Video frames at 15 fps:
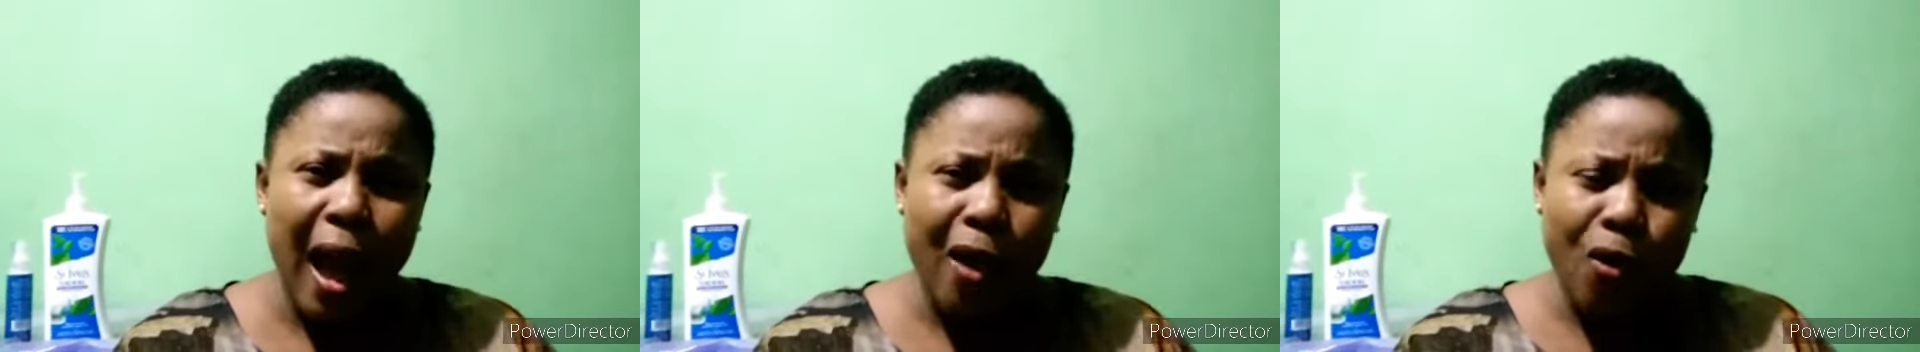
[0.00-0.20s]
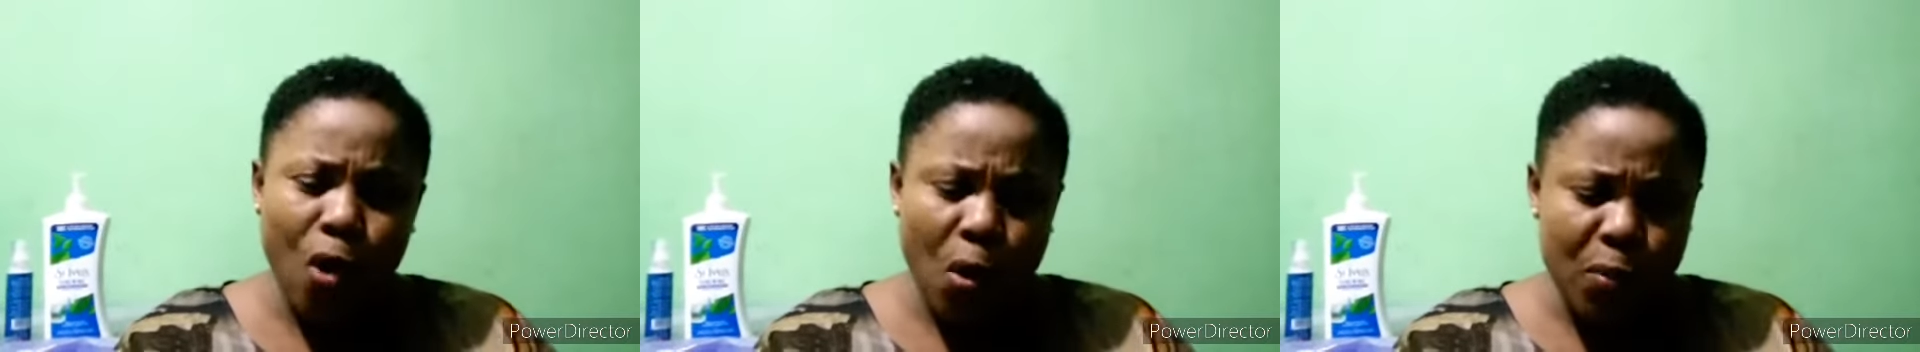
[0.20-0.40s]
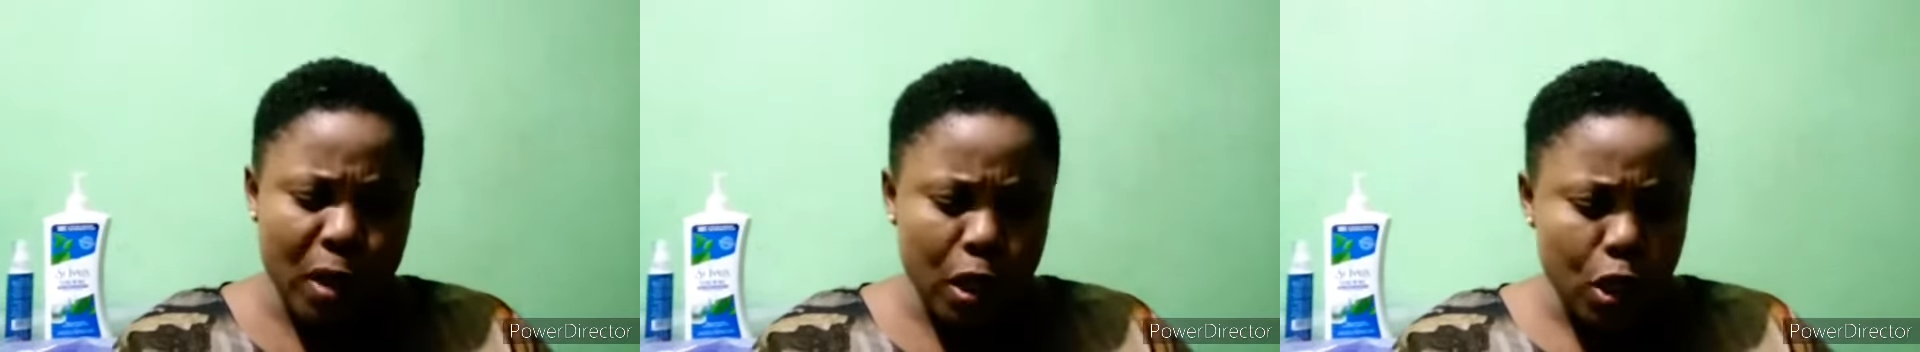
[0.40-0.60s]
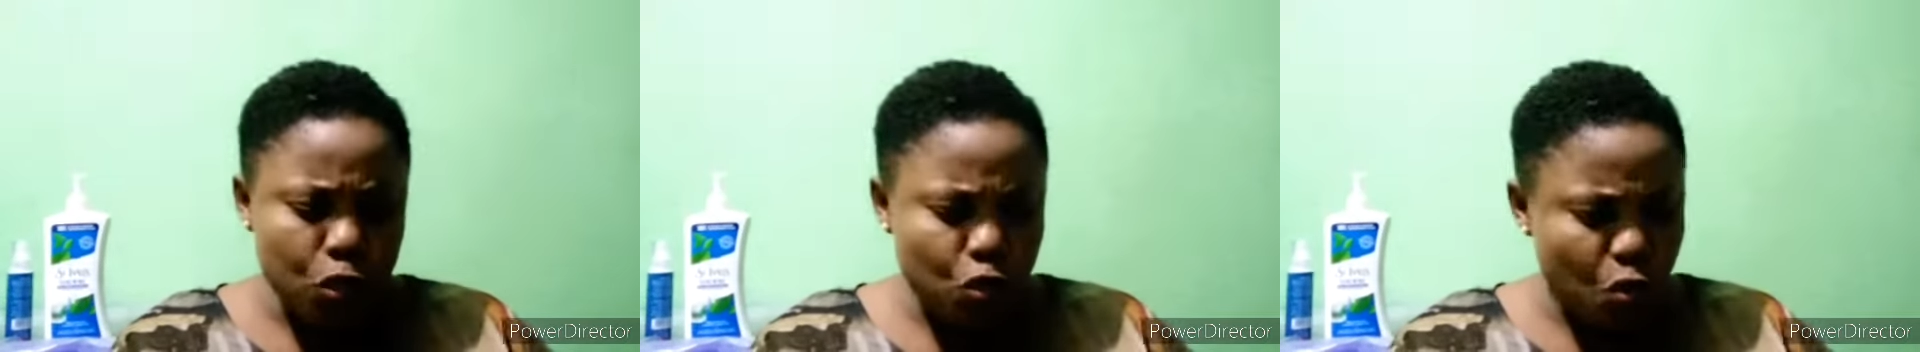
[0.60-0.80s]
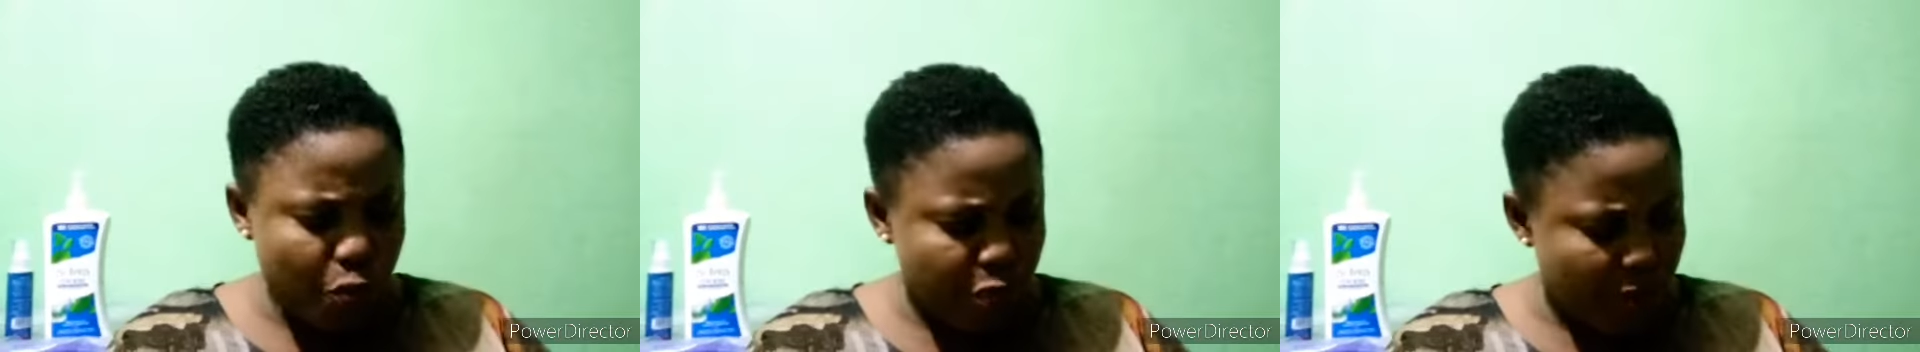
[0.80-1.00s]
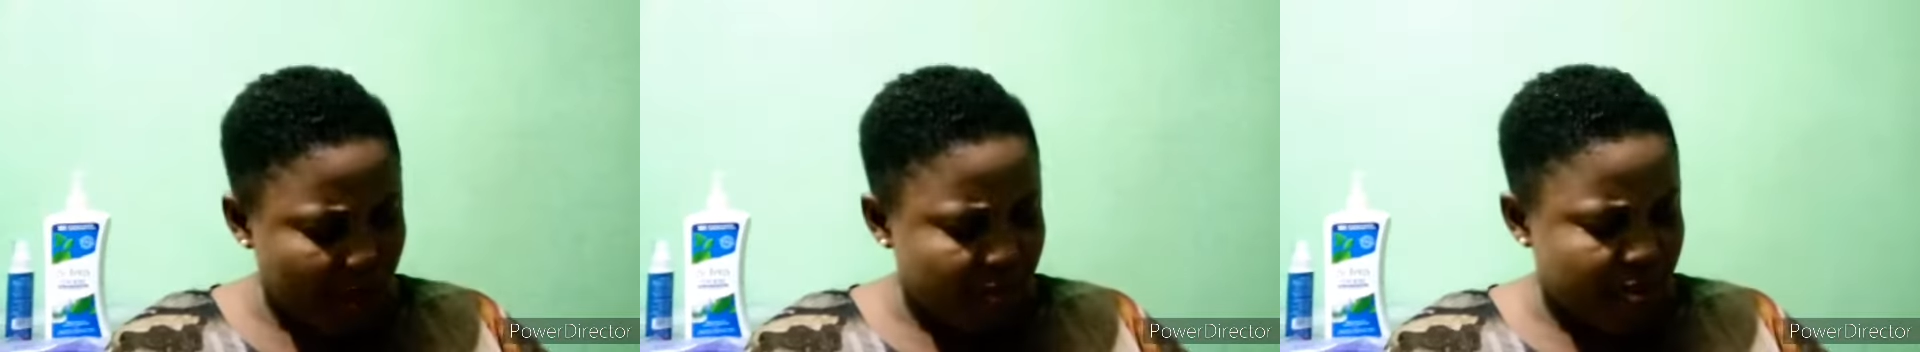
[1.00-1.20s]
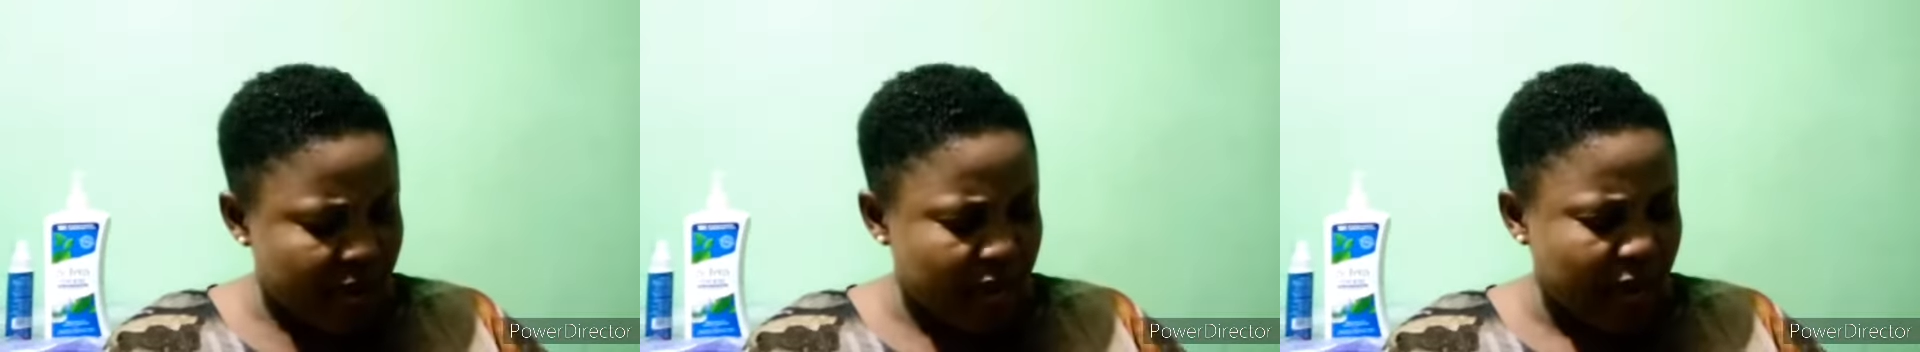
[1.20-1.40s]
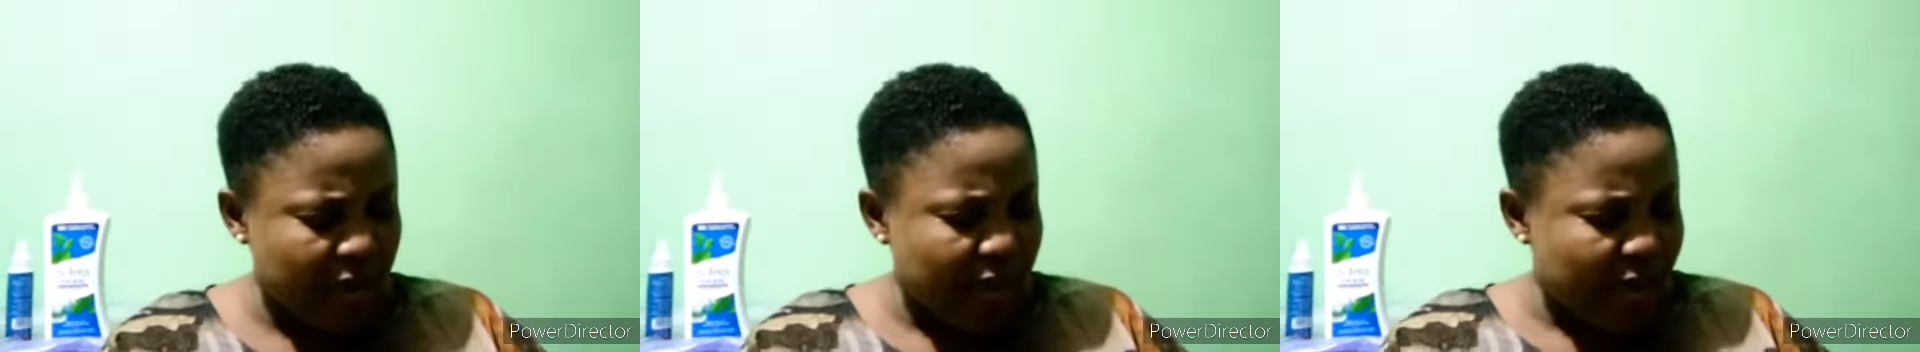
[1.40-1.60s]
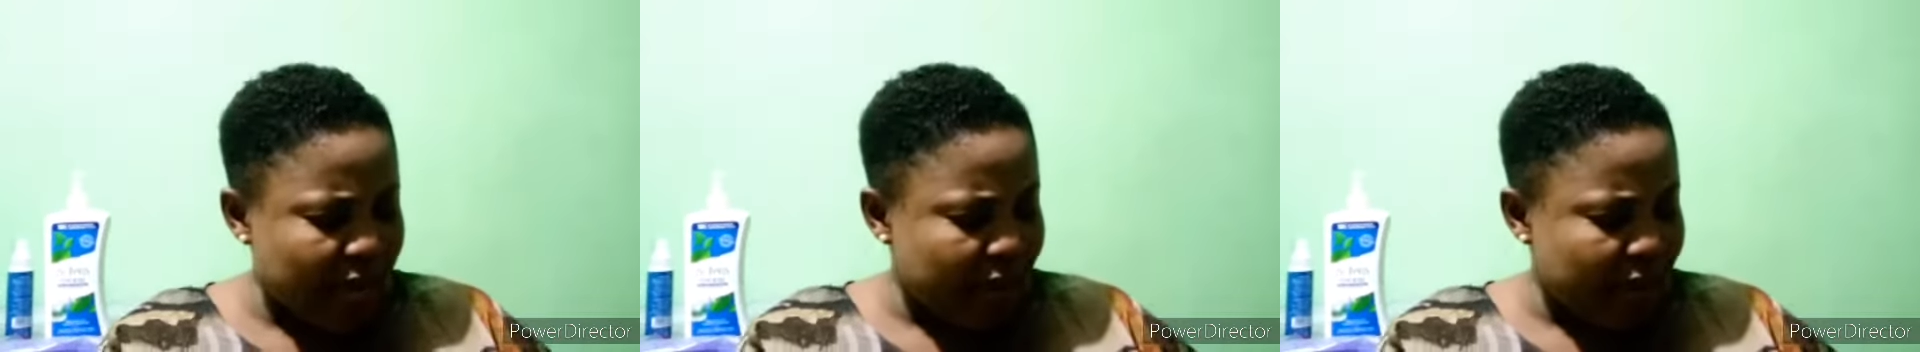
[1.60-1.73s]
How come a little baby